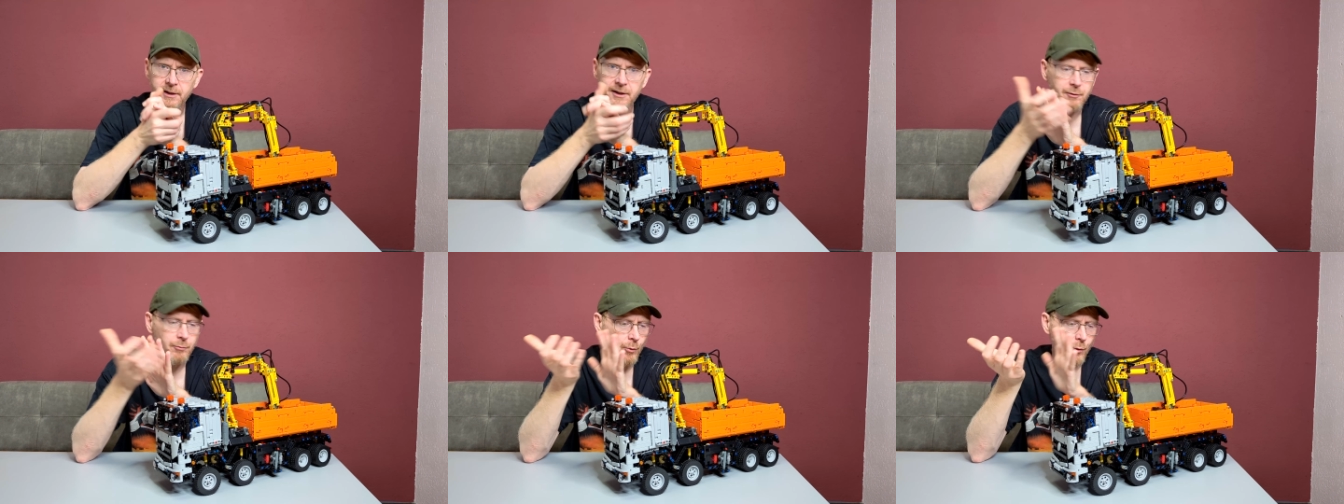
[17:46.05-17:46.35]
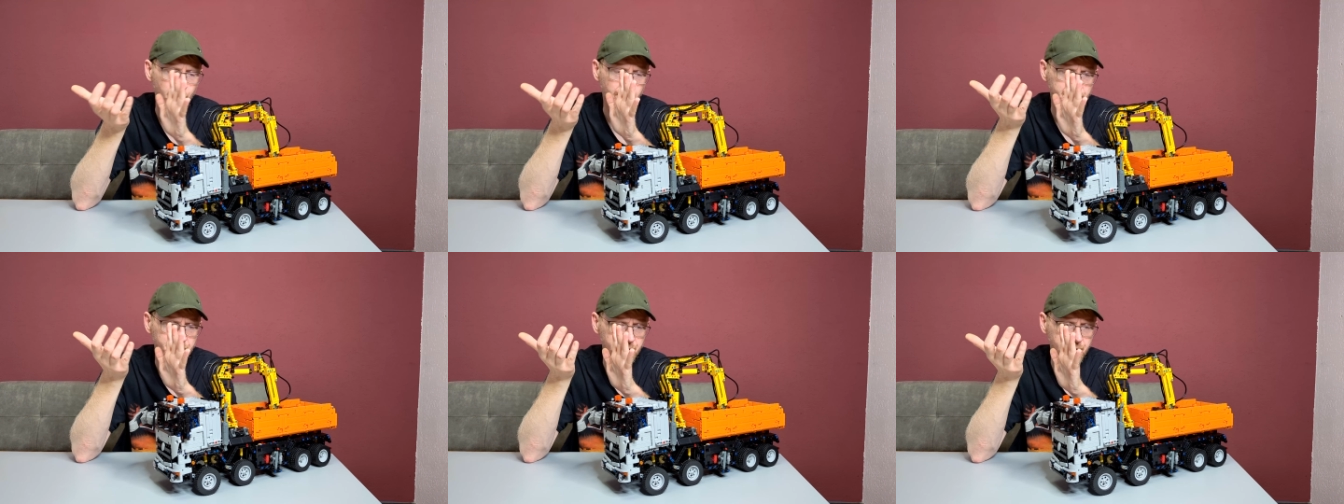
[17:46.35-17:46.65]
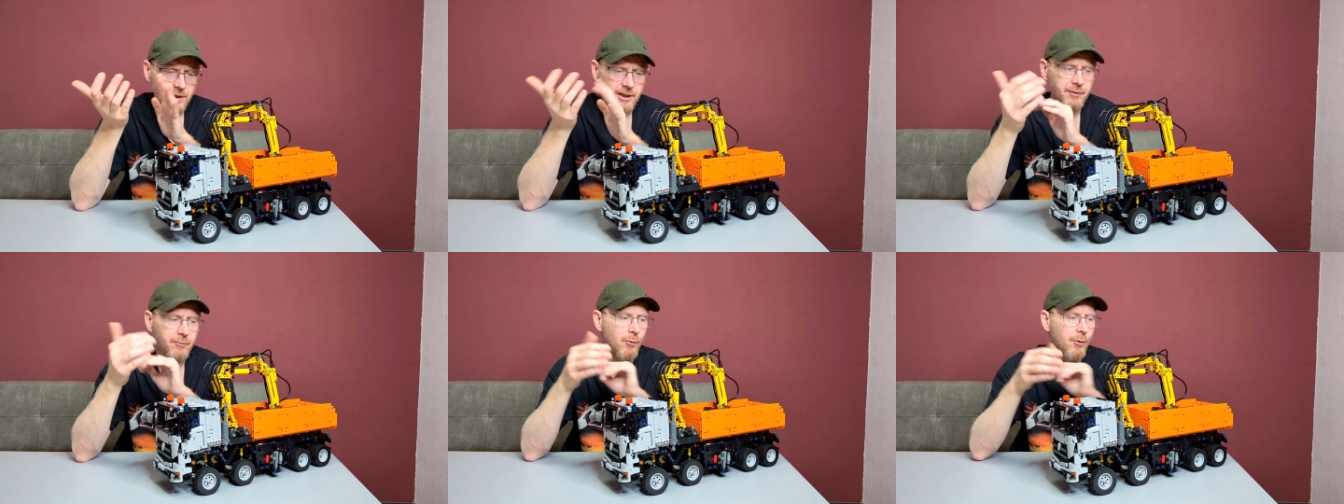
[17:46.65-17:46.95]
It
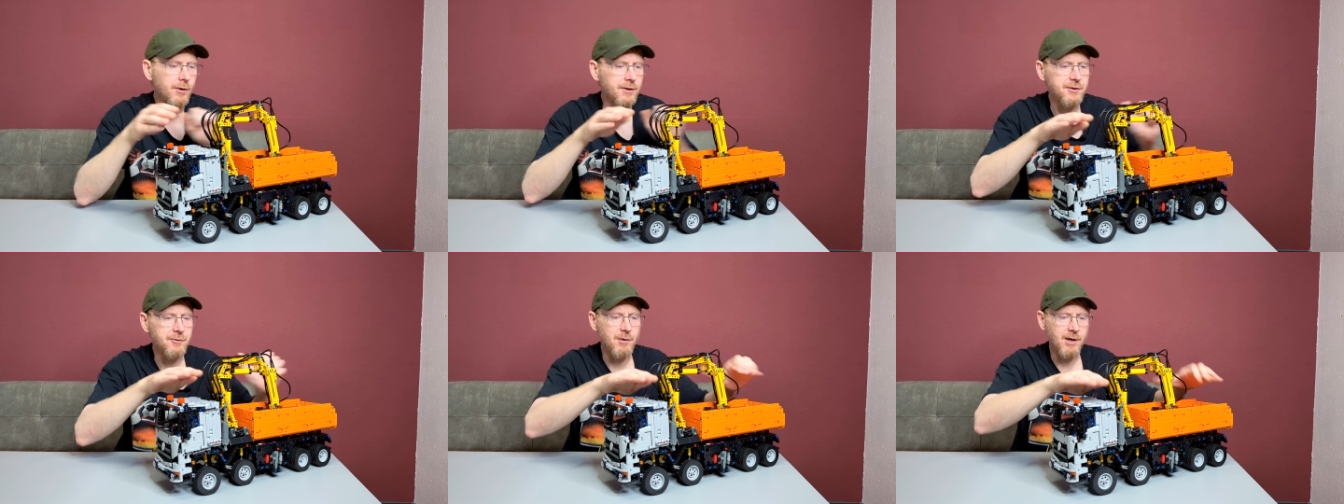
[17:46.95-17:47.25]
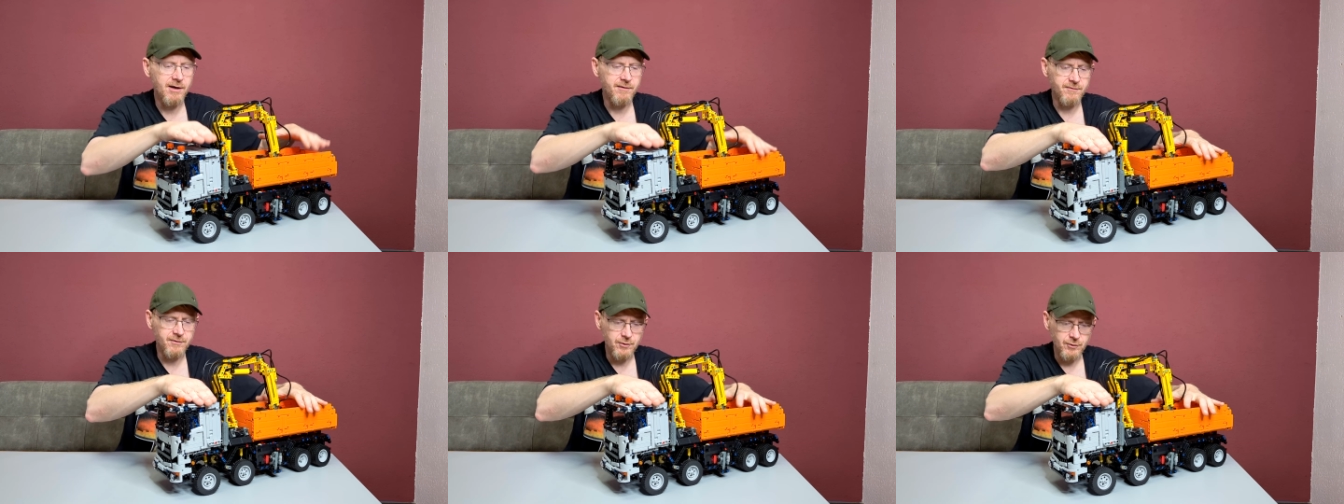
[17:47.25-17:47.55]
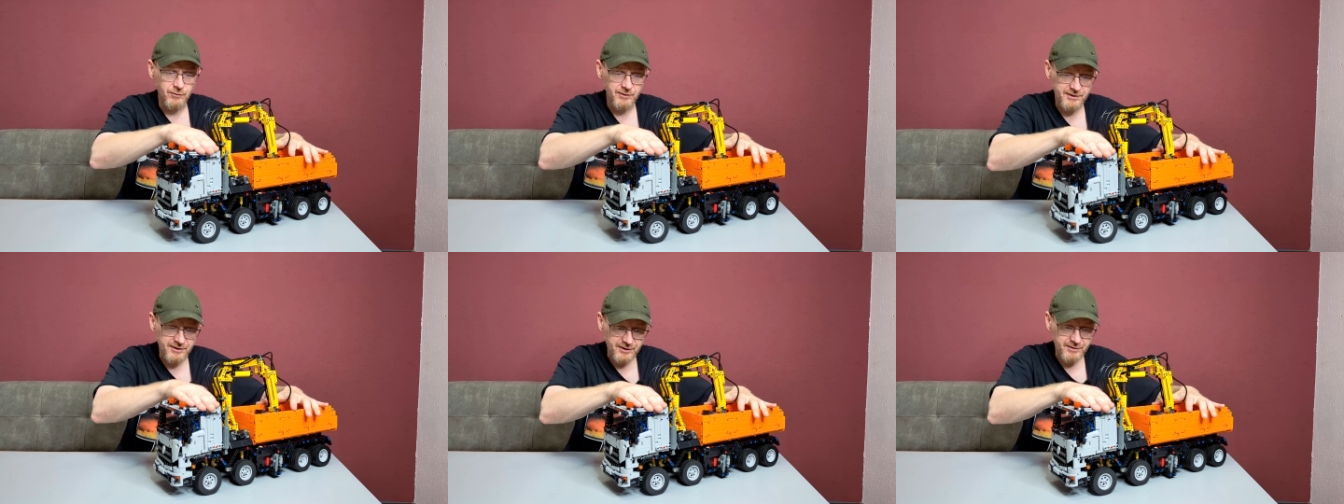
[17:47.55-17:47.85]
works, it works. You have a
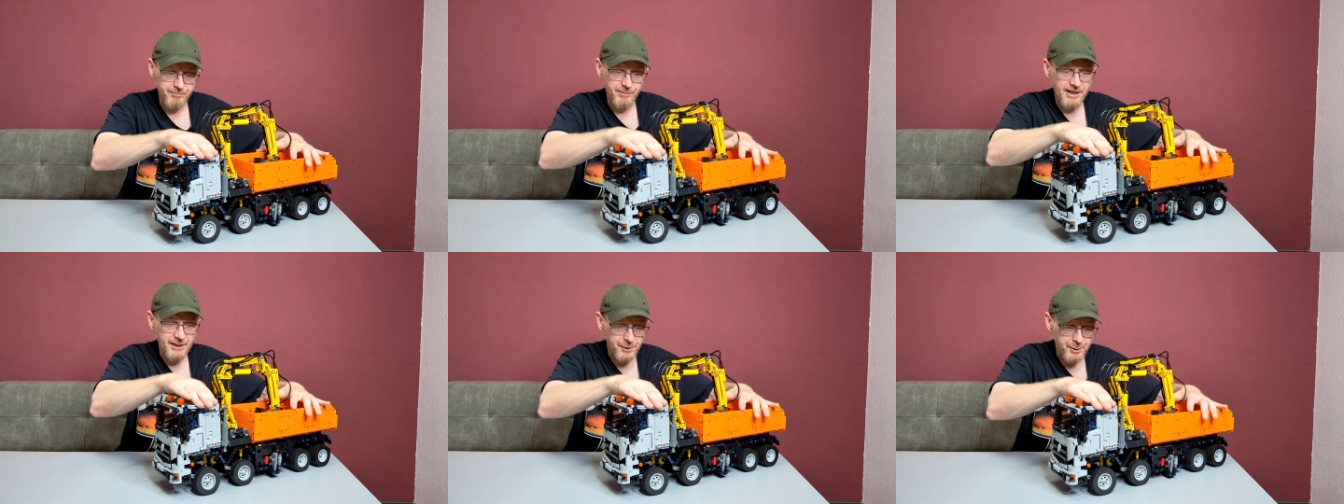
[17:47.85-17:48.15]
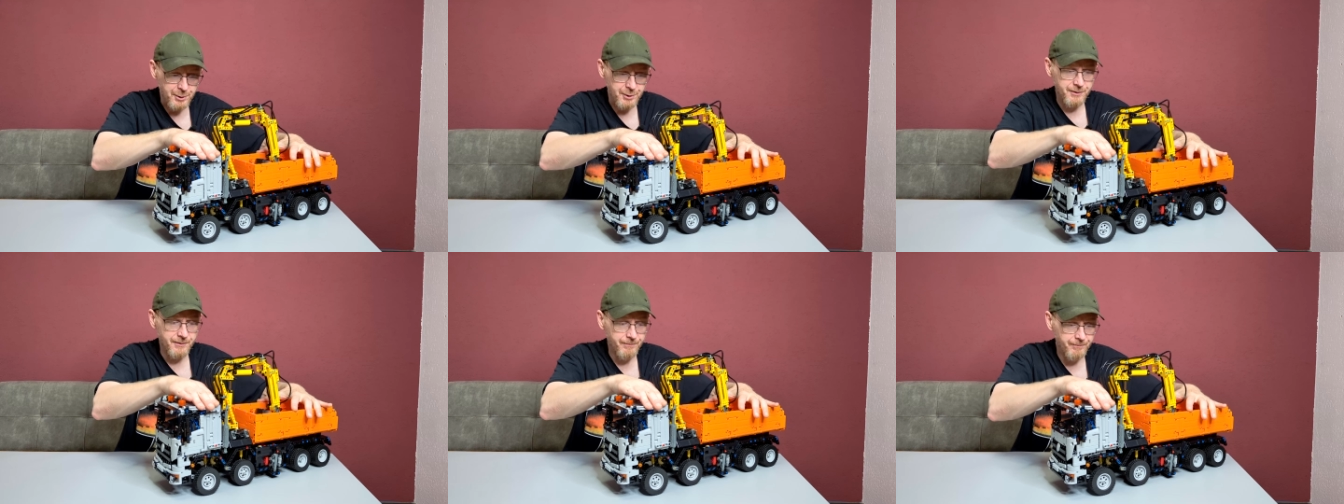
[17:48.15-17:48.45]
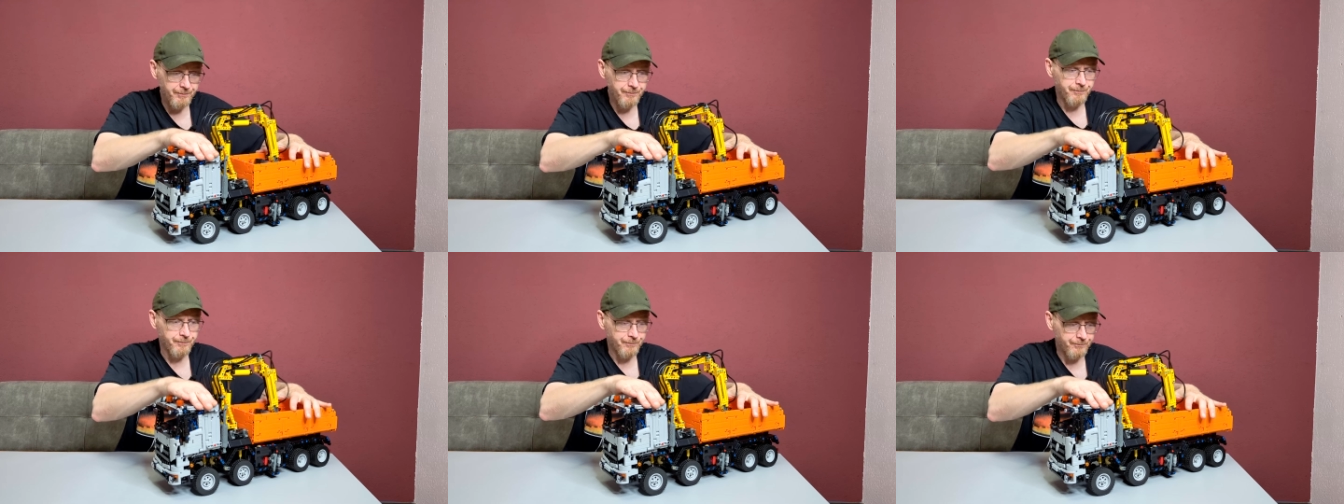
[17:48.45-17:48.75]
good
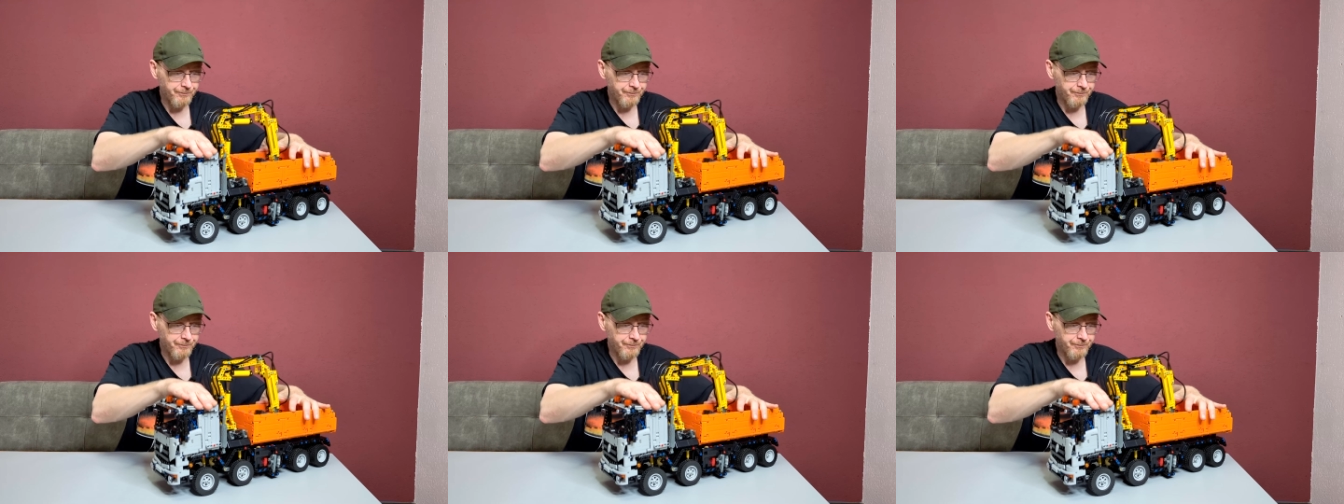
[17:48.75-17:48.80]
suspension.